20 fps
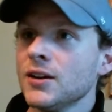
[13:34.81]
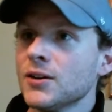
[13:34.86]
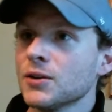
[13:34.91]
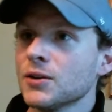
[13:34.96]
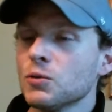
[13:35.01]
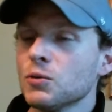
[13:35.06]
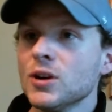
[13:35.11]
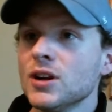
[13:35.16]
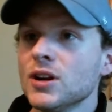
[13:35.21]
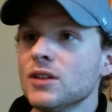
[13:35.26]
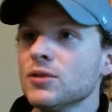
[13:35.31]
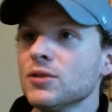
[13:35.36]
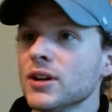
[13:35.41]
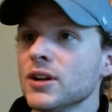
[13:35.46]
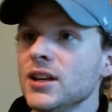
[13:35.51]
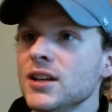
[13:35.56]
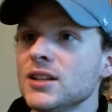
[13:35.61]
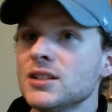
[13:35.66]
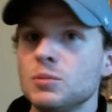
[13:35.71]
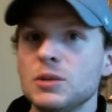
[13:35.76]
Or whatever it
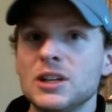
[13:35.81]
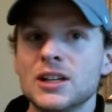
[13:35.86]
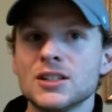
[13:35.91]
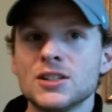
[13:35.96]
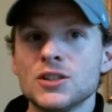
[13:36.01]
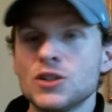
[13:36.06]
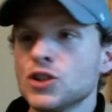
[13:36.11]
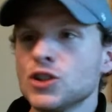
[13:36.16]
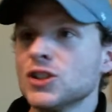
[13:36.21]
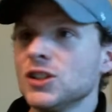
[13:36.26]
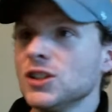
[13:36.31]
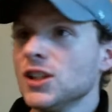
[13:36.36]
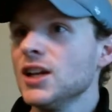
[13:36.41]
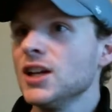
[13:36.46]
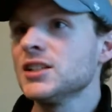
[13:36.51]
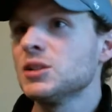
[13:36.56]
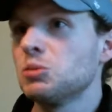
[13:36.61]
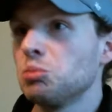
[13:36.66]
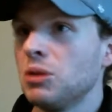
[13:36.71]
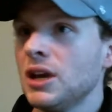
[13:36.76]
is, because it's just
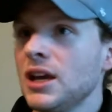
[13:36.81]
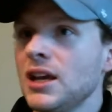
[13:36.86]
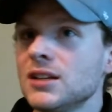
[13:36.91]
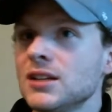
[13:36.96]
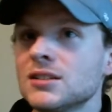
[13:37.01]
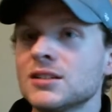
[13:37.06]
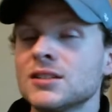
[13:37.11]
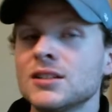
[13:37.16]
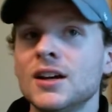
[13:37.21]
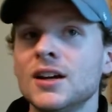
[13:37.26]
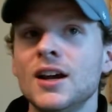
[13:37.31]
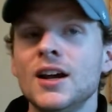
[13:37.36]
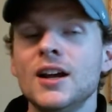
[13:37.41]
lust based.